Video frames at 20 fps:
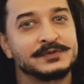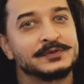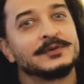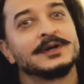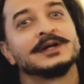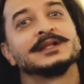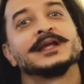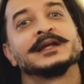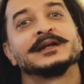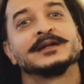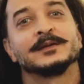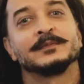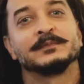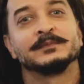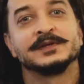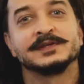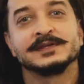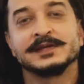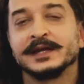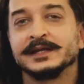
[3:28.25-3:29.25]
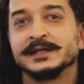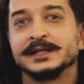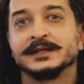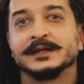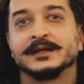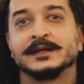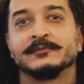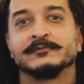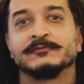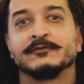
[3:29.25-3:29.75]
So I landed up
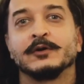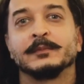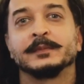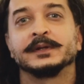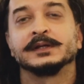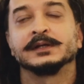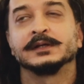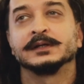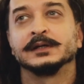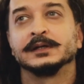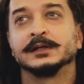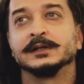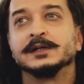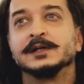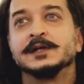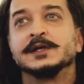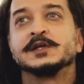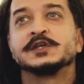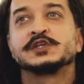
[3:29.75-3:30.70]
designing and forming a